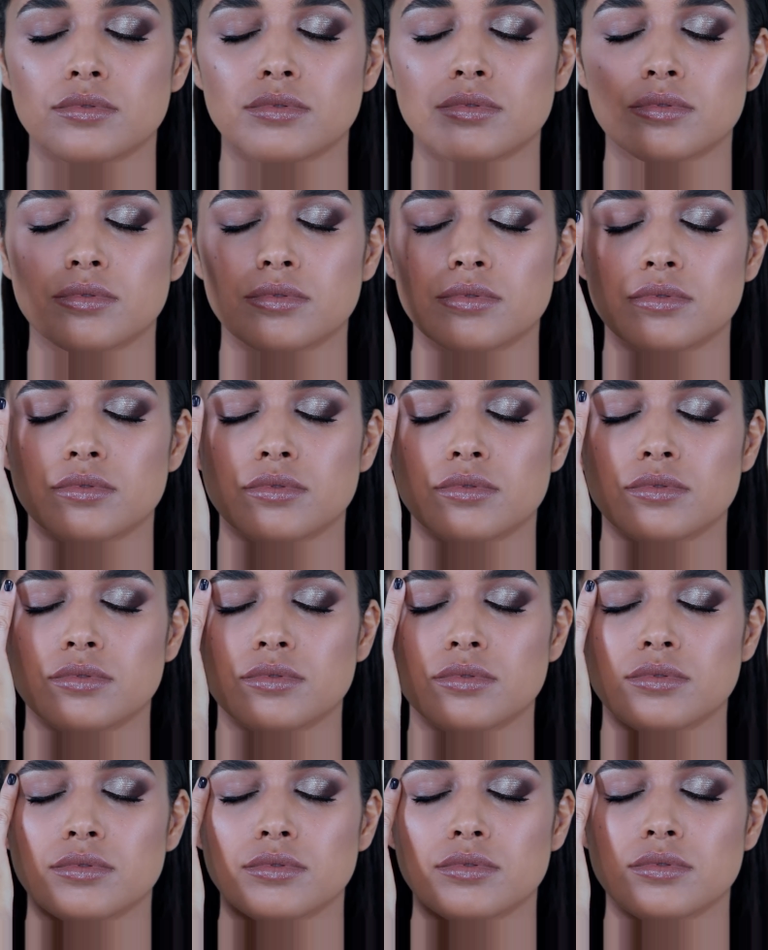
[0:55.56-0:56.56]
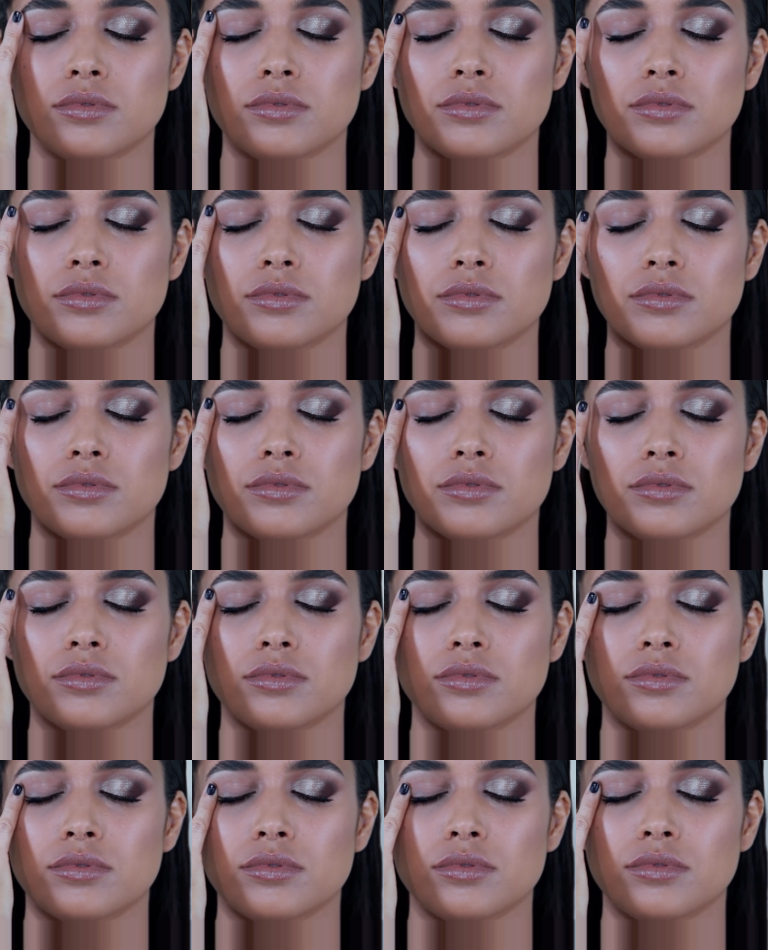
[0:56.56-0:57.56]

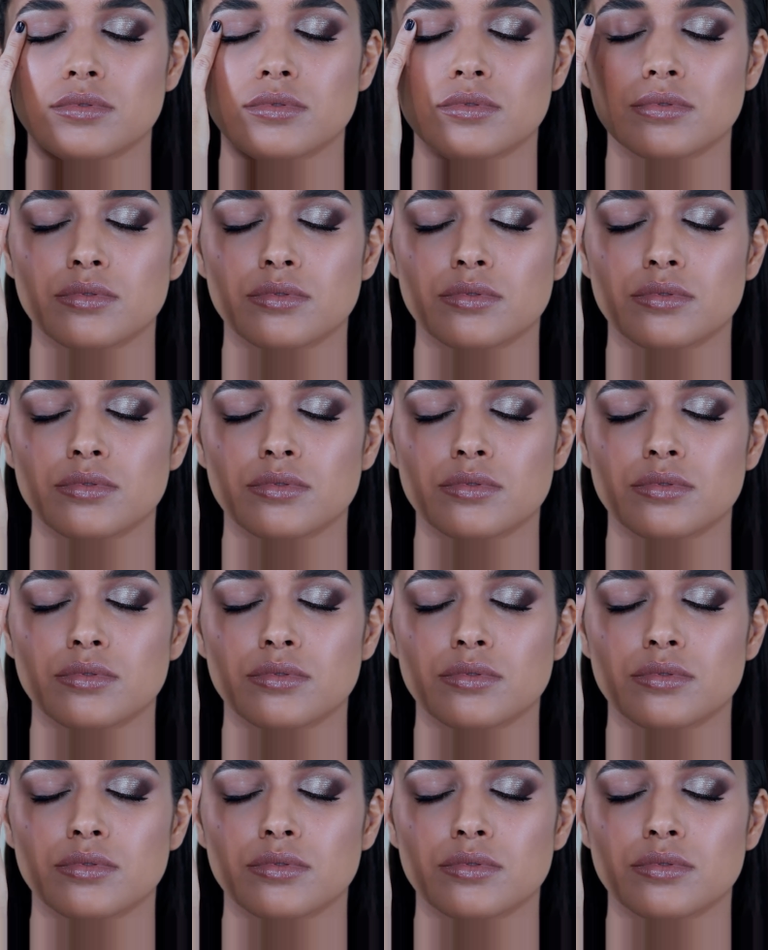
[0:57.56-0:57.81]
(silence)